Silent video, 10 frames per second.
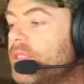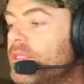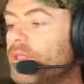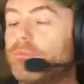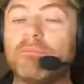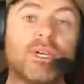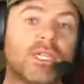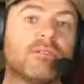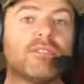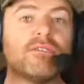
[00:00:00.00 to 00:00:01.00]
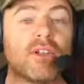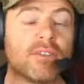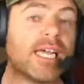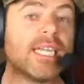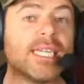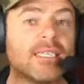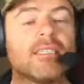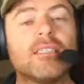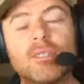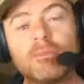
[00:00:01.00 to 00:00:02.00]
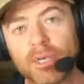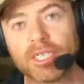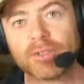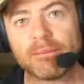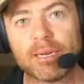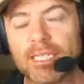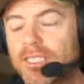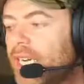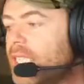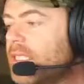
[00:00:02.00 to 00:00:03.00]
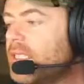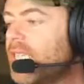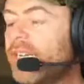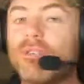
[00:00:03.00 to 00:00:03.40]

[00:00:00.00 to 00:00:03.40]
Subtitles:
you follow that link, you put in your email address, and every